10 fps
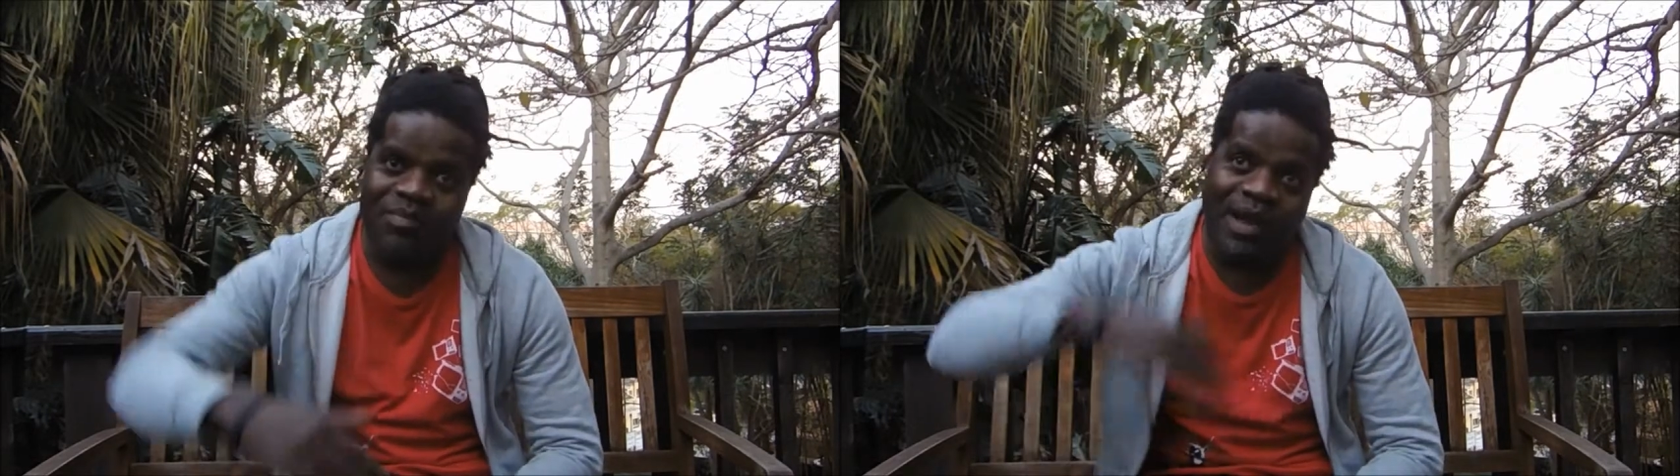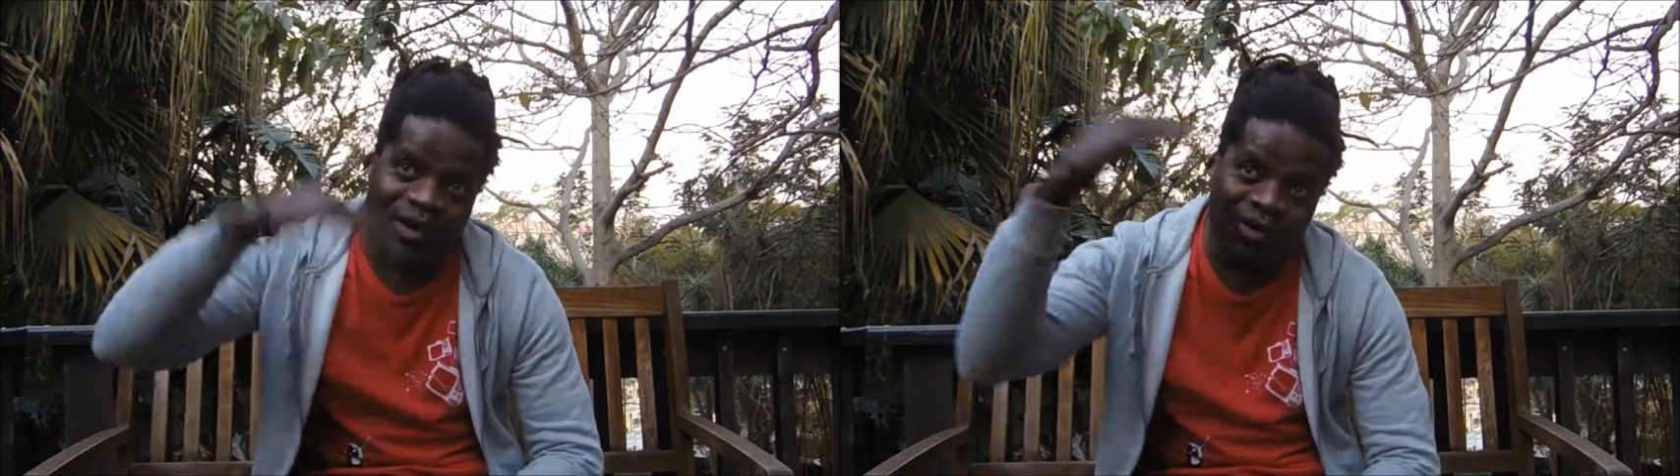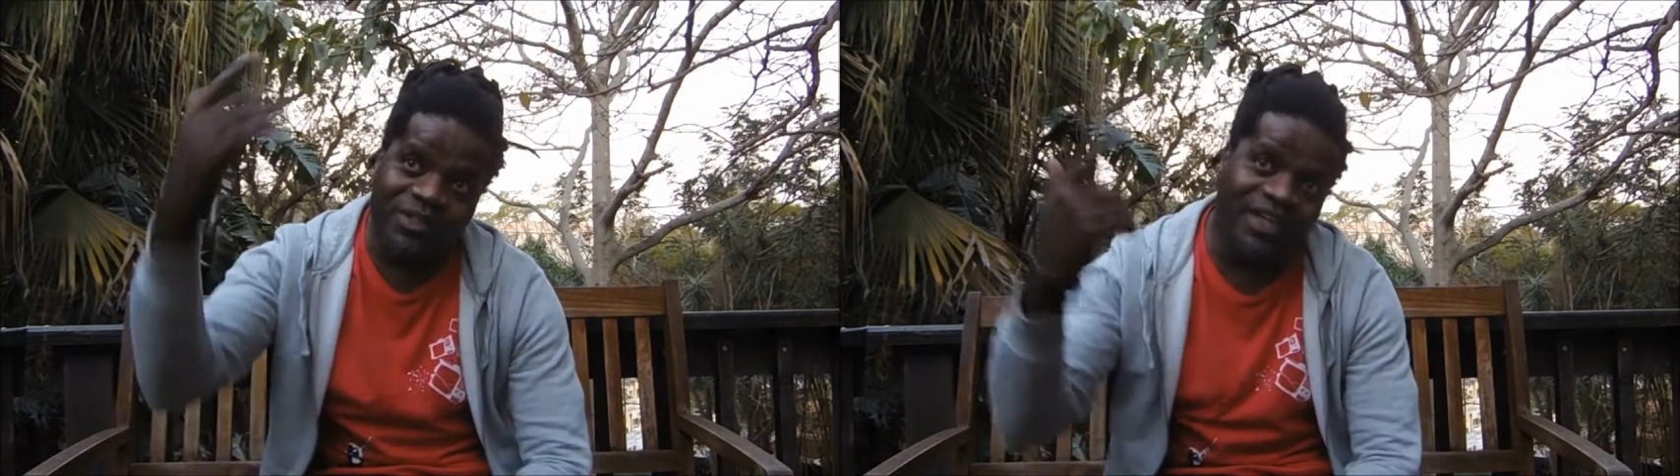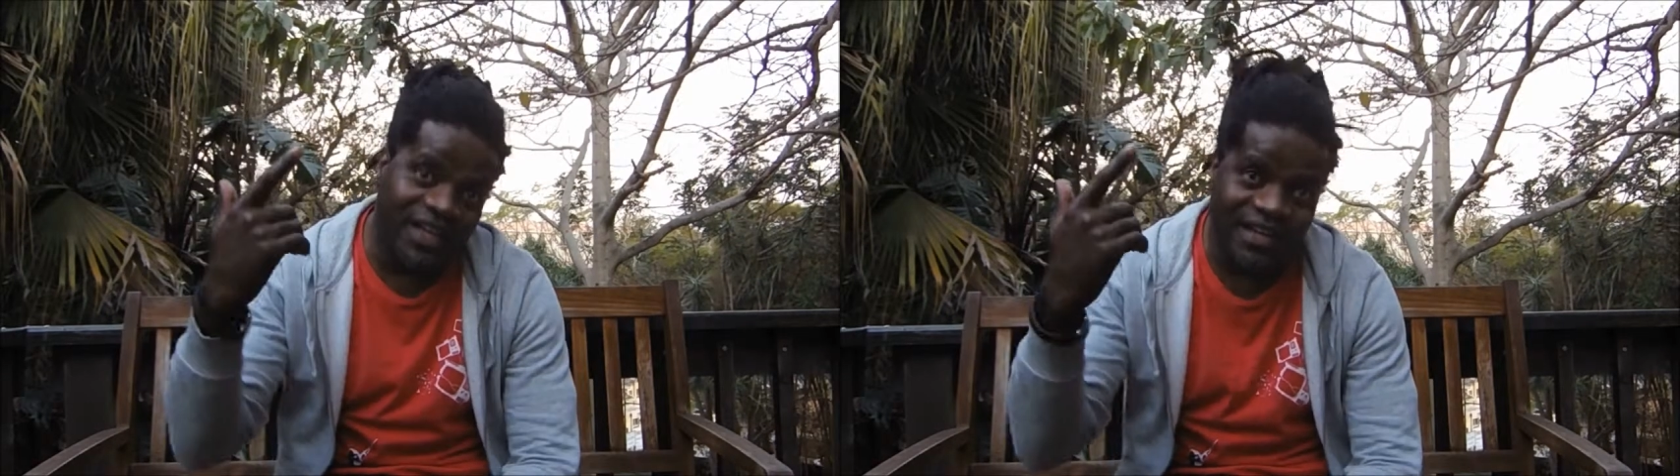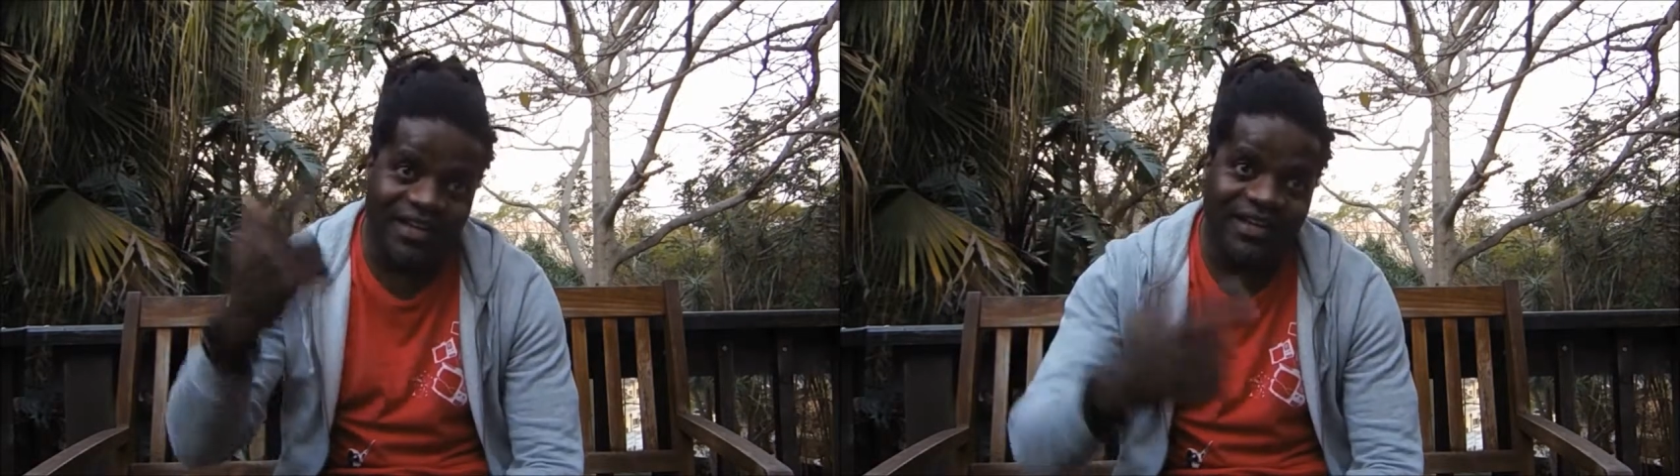by
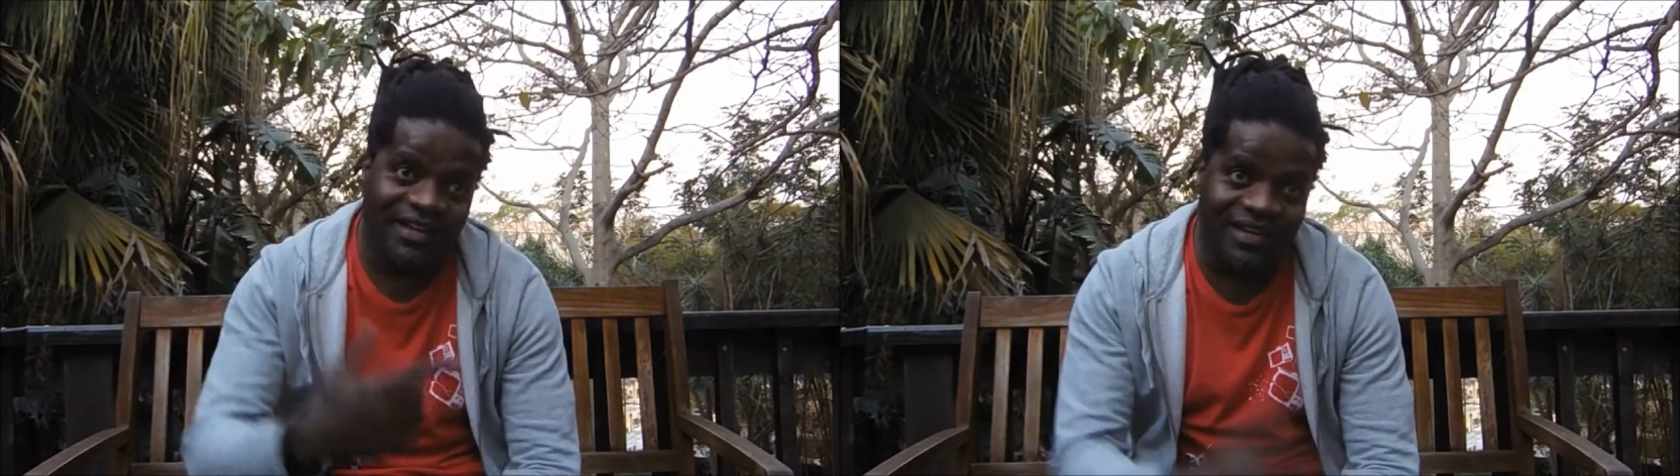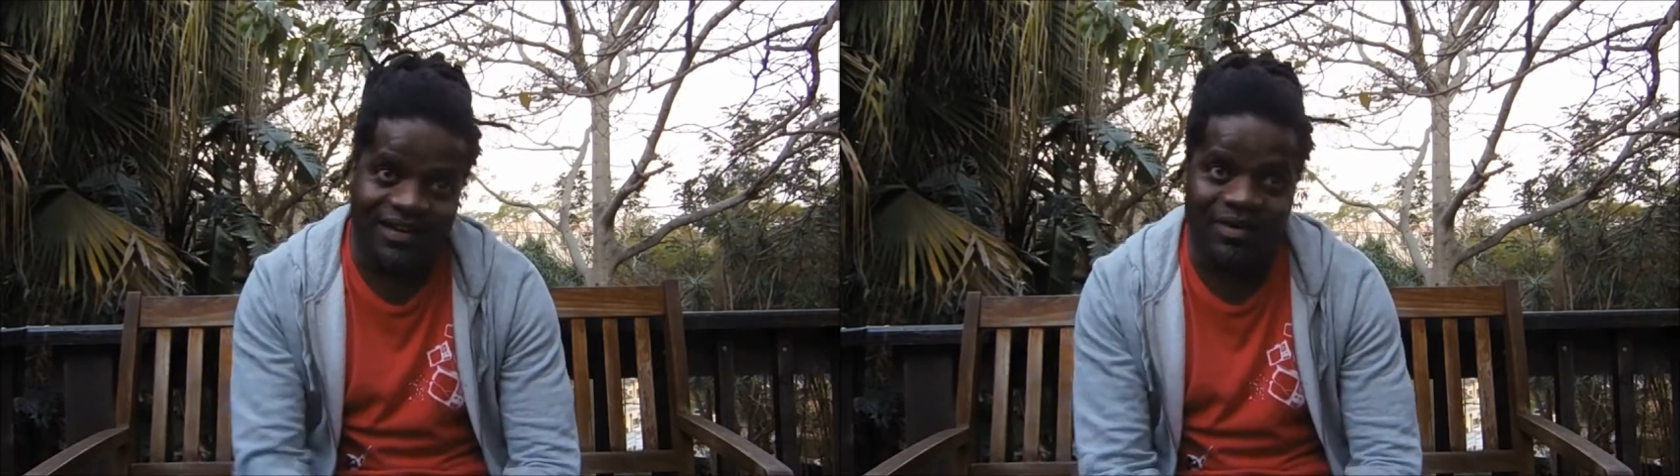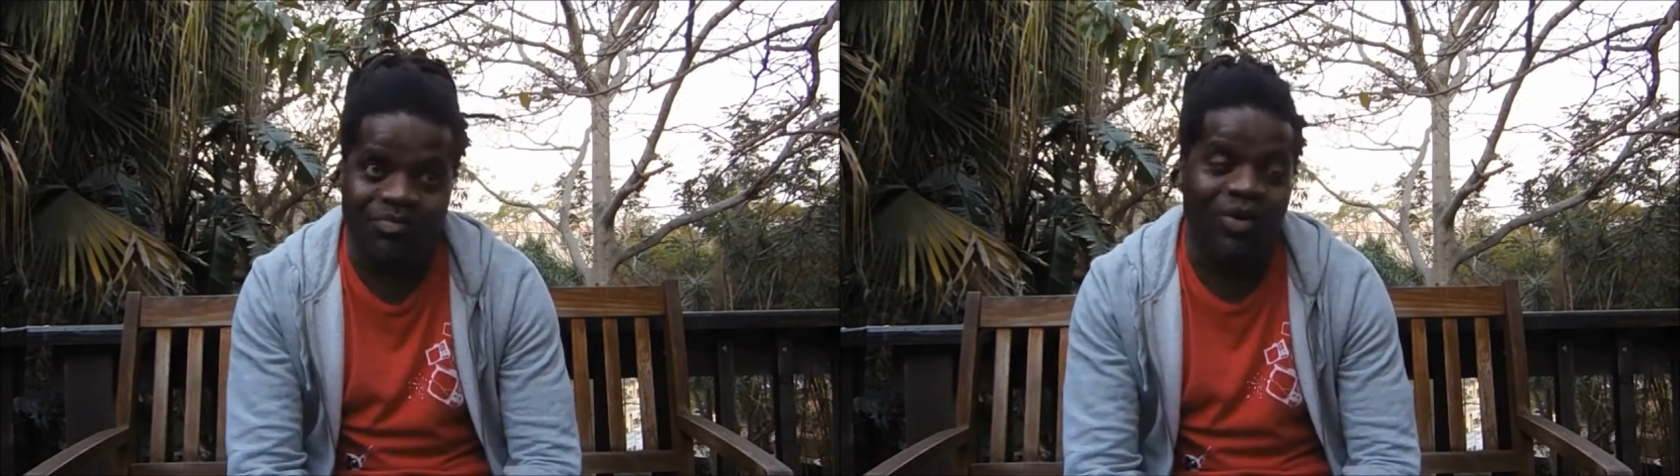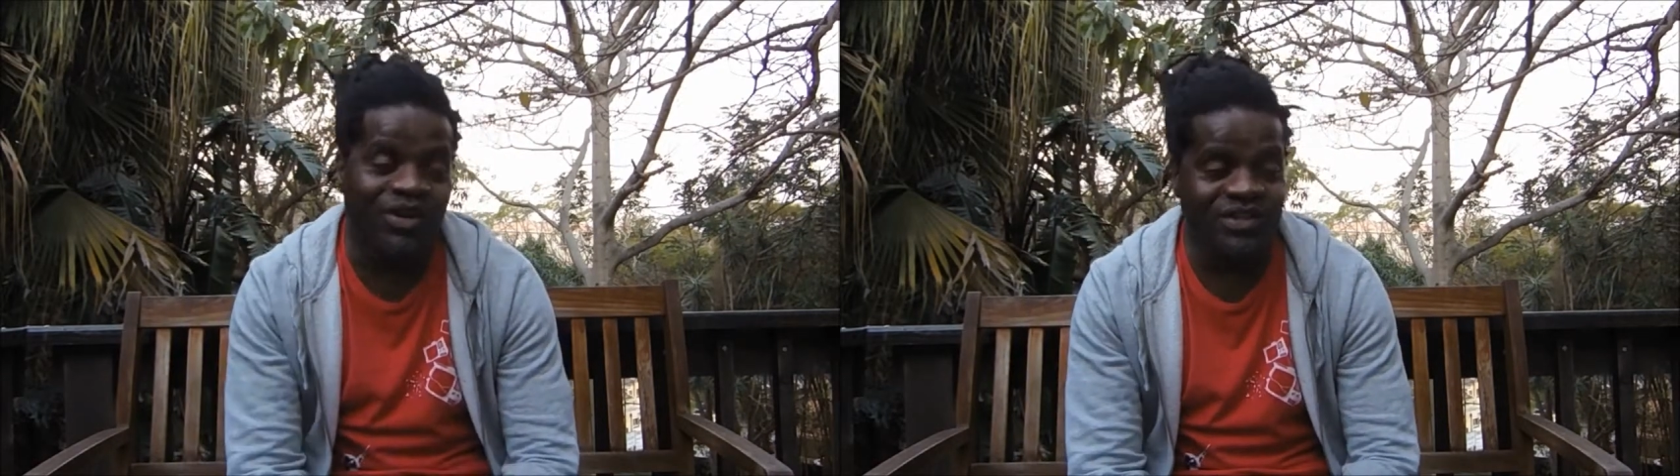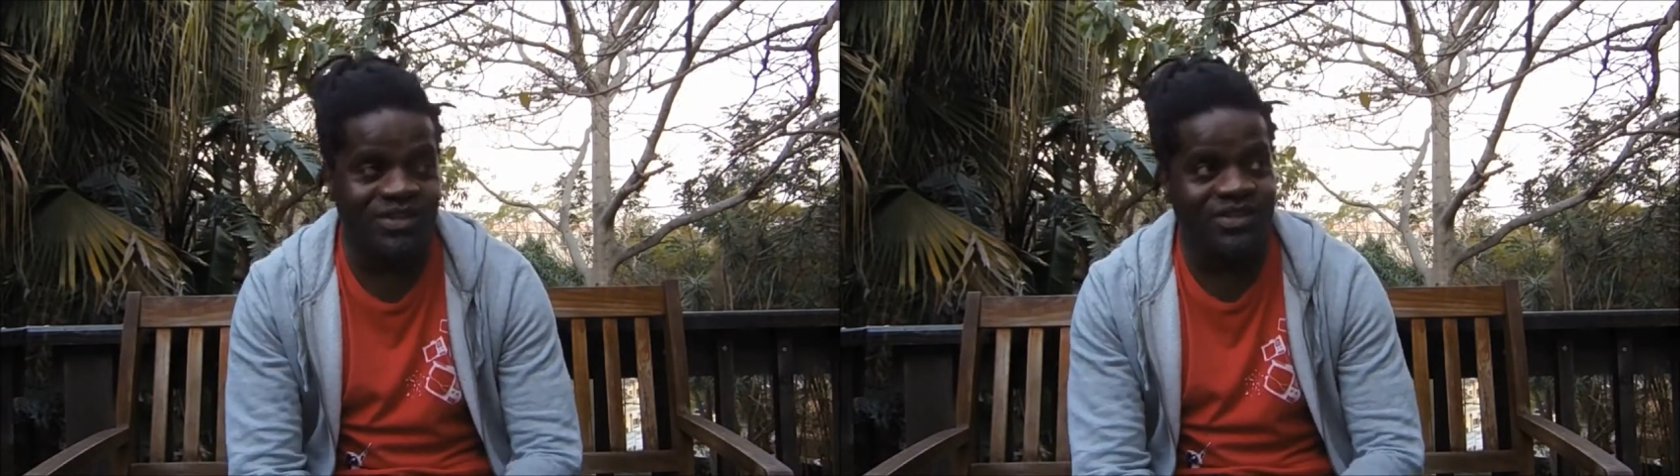older boys